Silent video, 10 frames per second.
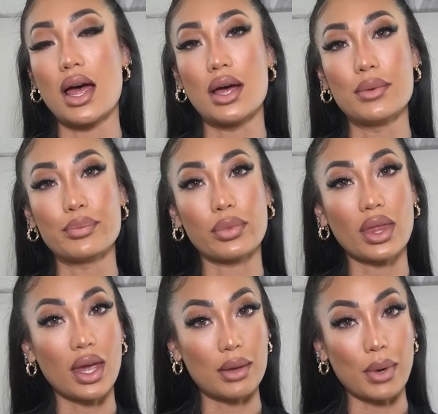um,
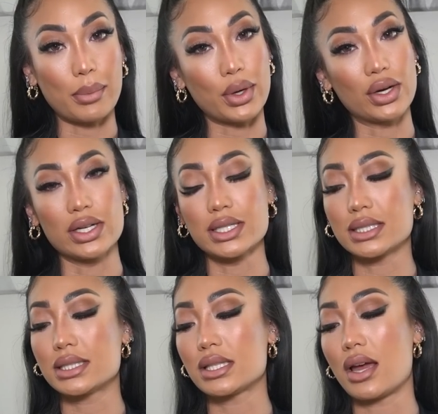in my
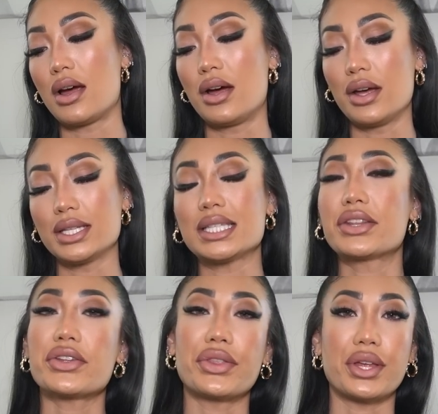purse. Uh, it's
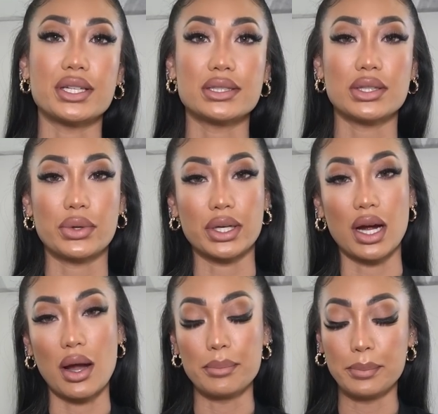either this or
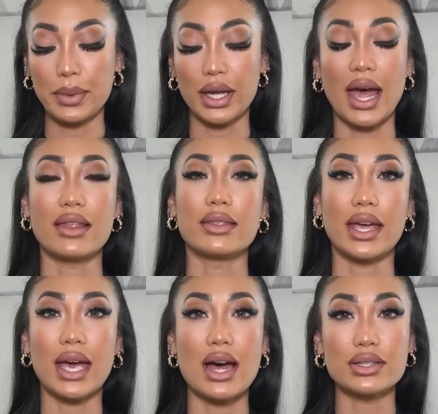gum, but I
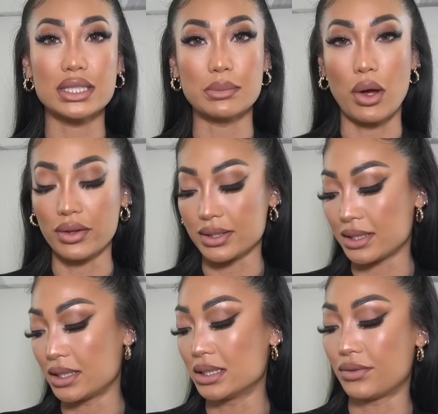like how small this
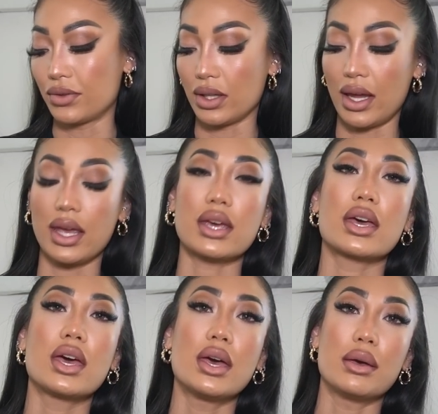is for like
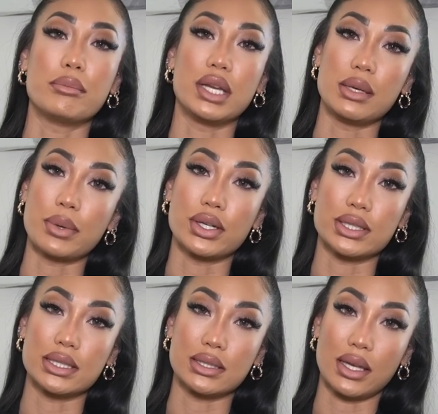mini
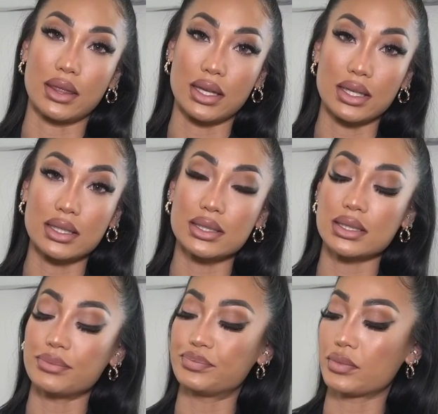purses like this.
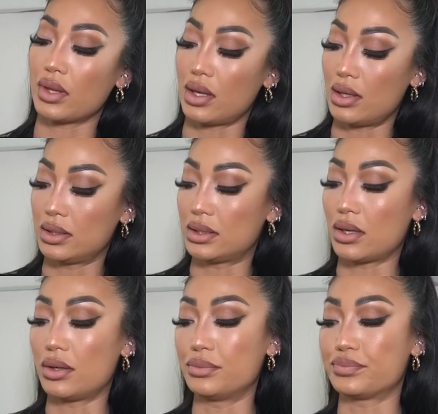
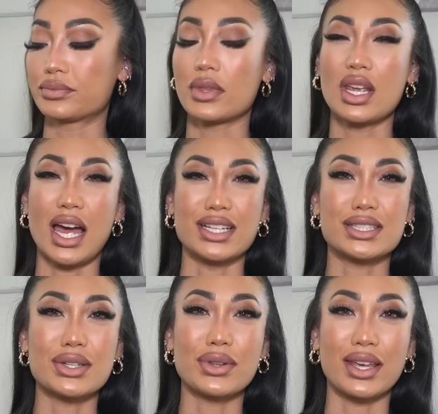So I just
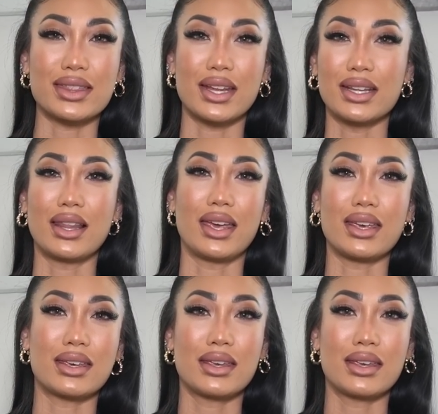don't like that it like,